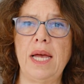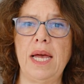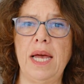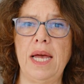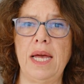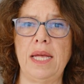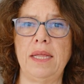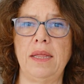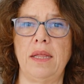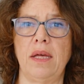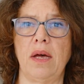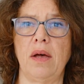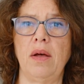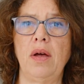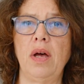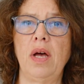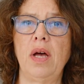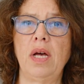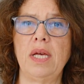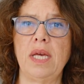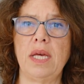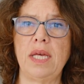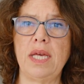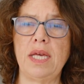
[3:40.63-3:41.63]
And uh,
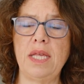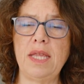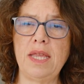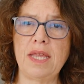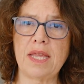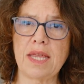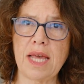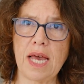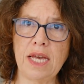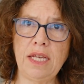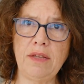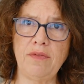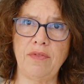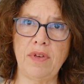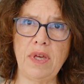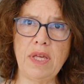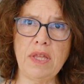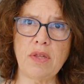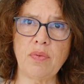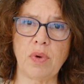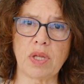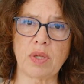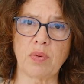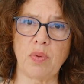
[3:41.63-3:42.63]
inside
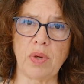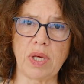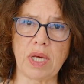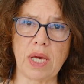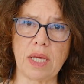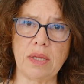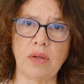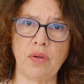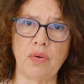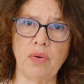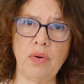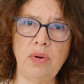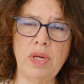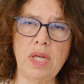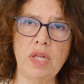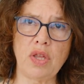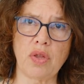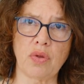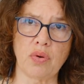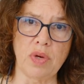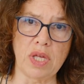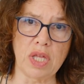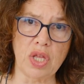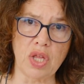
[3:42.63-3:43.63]
this, what we can do is
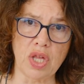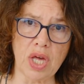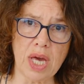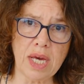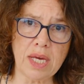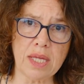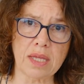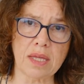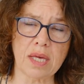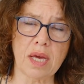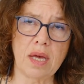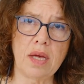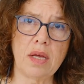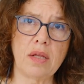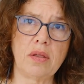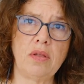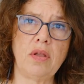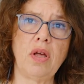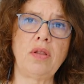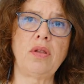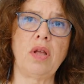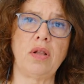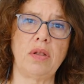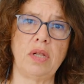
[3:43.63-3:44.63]
to inject
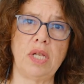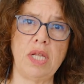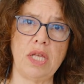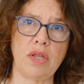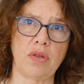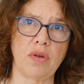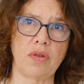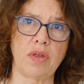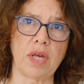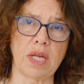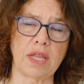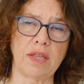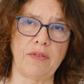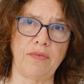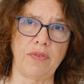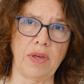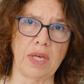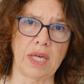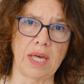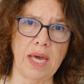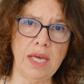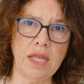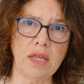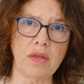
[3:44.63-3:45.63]
not only the
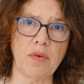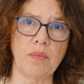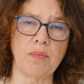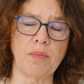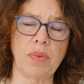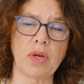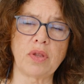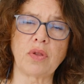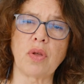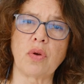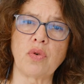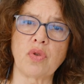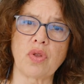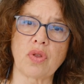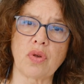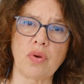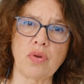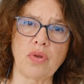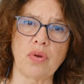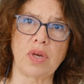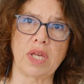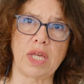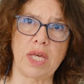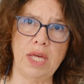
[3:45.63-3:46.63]
certificate, but
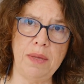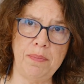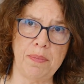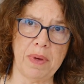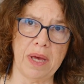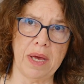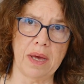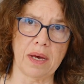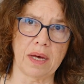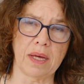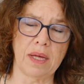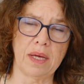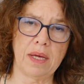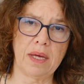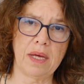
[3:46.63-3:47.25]
also the key pair.